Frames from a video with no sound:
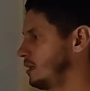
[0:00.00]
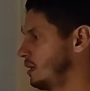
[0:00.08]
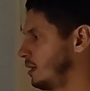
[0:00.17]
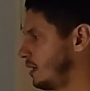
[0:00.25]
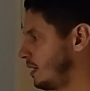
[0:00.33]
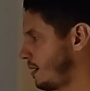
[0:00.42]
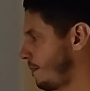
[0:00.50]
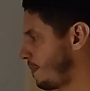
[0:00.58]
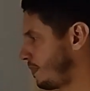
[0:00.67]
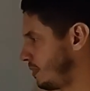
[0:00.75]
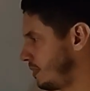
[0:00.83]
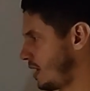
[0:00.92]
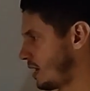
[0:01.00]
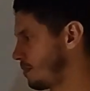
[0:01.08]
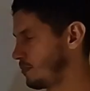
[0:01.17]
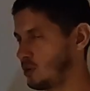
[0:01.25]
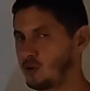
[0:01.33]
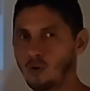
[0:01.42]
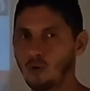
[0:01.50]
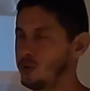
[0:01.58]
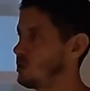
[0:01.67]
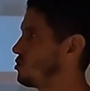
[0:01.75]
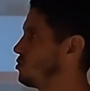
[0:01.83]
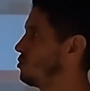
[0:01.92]
that I'm
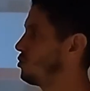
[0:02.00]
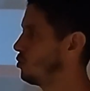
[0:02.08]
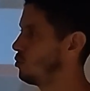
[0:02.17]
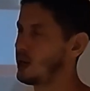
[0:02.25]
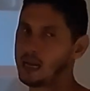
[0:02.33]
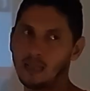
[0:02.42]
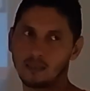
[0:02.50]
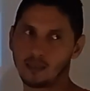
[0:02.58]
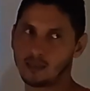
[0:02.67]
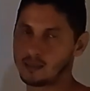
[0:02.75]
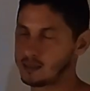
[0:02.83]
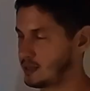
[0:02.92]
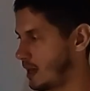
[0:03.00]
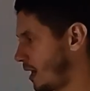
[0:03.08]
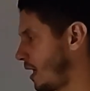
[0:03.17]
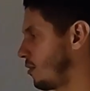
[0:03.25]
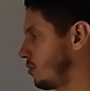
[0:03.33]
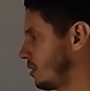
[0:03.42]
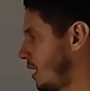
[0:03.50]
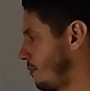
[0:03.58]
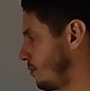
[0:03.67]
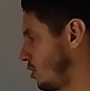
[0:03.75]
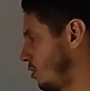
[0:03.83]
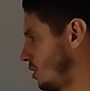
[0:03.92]
going to do what I just said
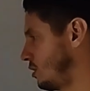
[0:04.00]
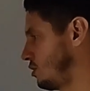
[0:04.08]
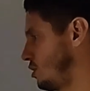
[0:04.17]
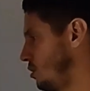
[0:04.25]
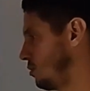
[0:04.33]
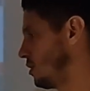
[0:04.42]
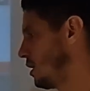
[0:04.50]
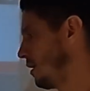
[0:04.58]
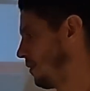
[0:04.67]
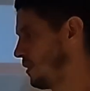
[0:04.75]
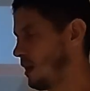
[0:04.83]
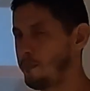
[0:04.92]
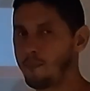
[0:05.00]
I'm going to do. Then